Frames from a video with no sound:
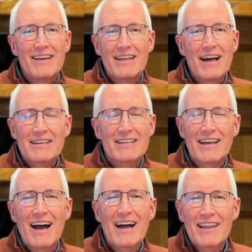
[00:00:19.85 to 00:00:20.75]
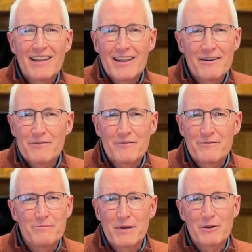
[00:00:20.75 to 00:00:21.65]
And I tell you, I
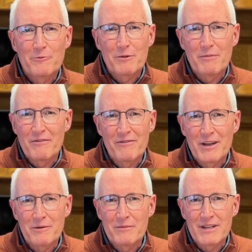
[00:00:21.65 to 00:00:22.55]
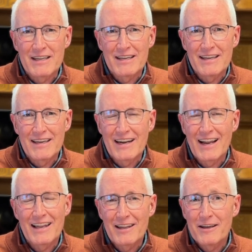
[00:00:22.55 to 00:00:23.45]
love being with my family and
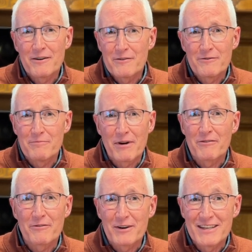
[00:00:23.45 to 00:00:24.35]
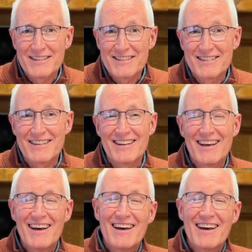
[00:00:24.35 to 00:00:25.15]
I love my friends, and,